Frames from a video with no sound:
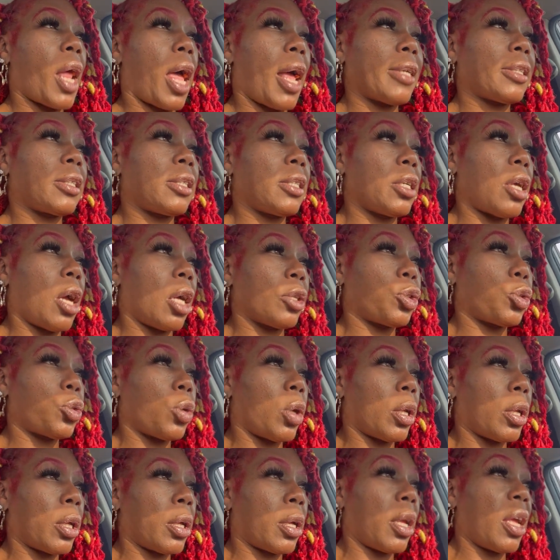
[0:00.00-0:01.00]
I'll see y'all
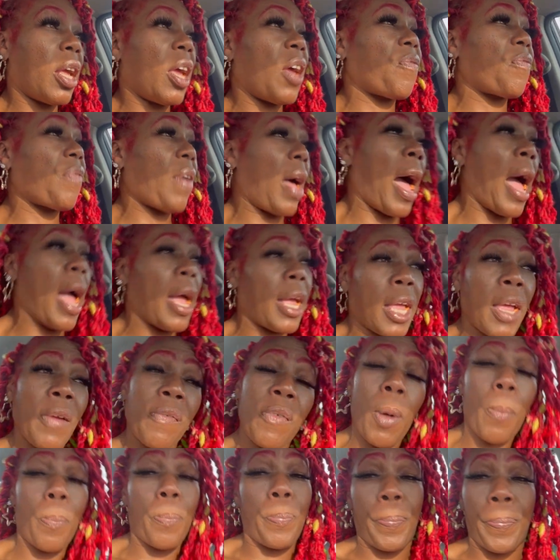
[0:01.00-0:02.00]
shortly. If I
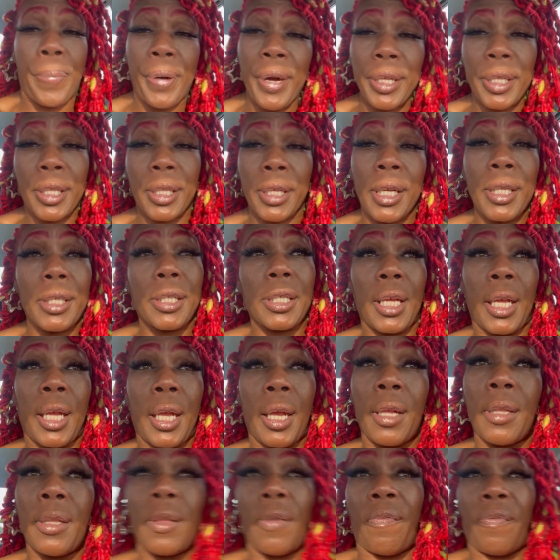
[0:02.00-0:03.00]
even put this
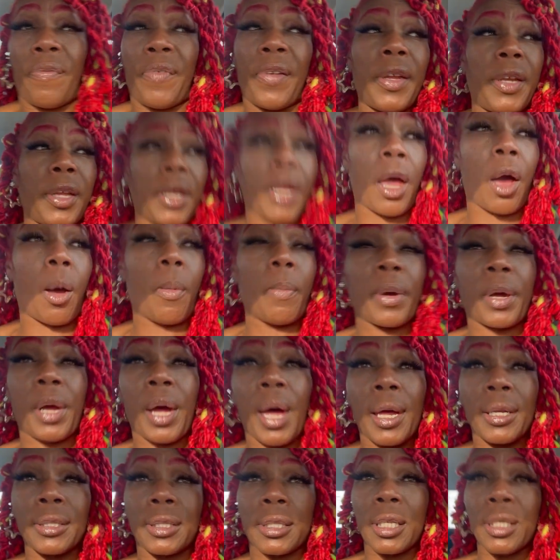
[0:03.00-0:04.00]
in the video,
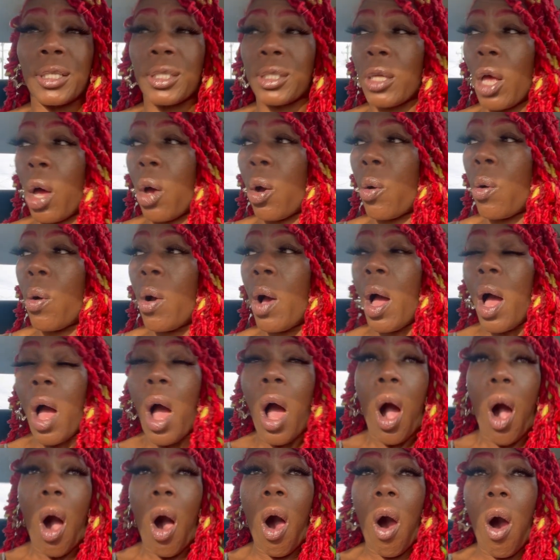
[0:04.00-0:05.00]
because it's so
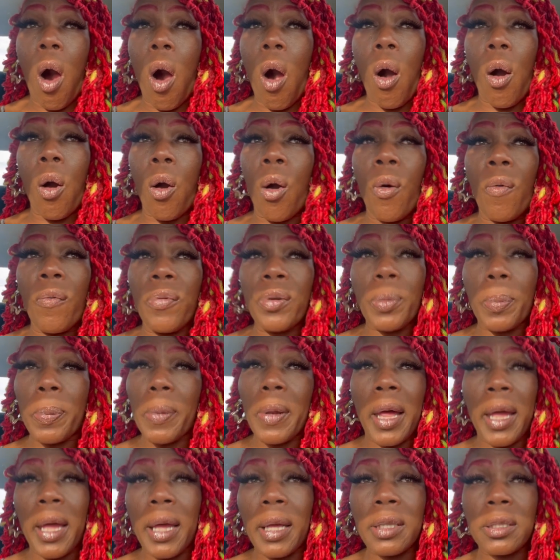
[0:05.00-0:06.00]
all over the
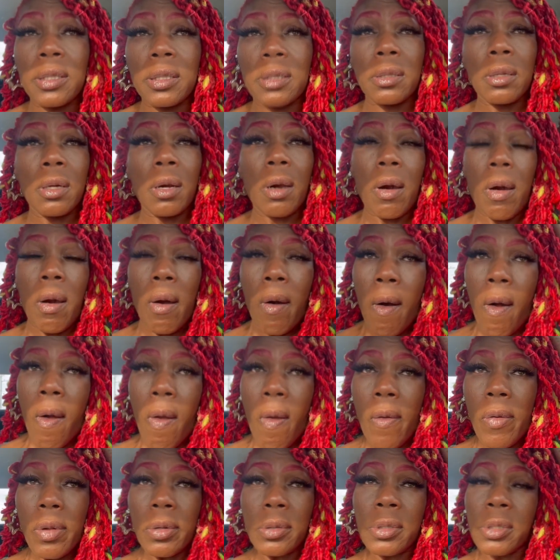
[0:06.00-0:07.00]
place.
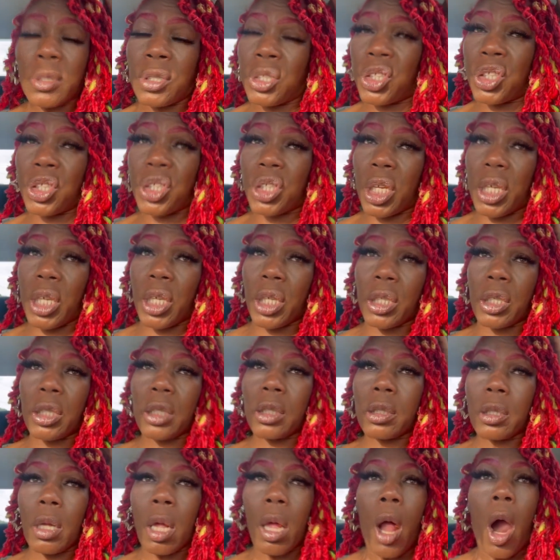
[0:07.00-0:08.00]

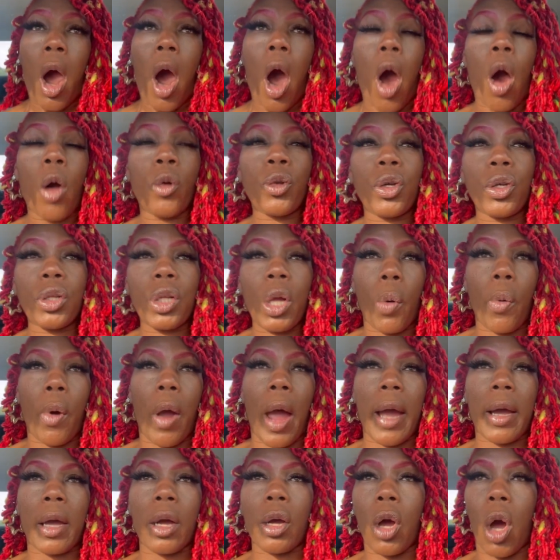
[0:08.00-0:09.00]
Jeez. Oh, you know where
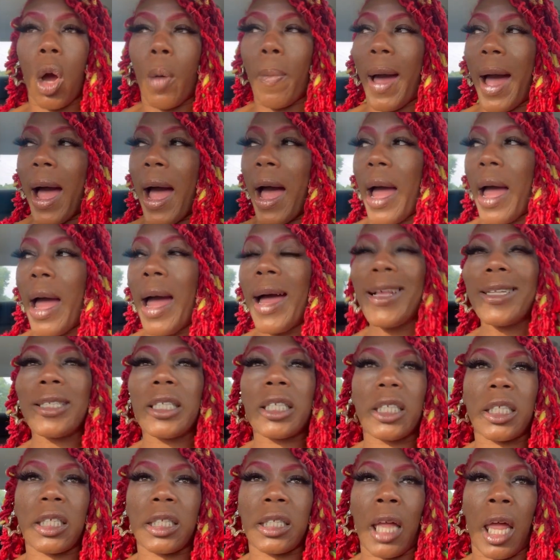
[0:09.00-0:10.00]
I can go by?
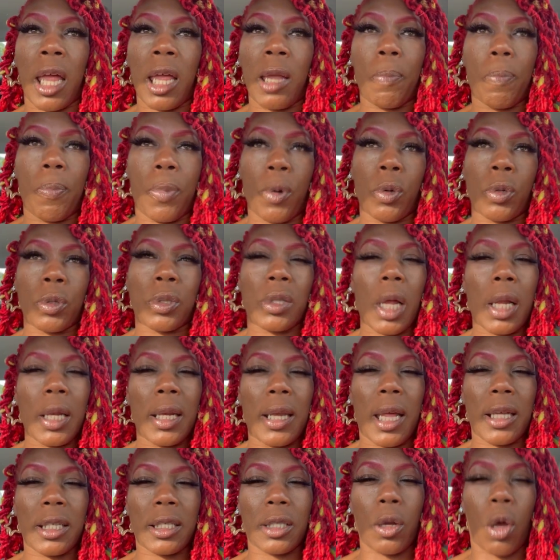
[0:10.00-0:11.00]
Staples.
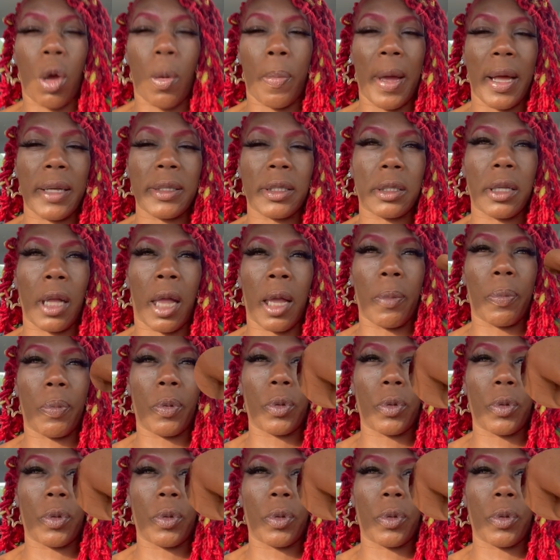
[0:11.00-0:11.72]
Let's go by Staples.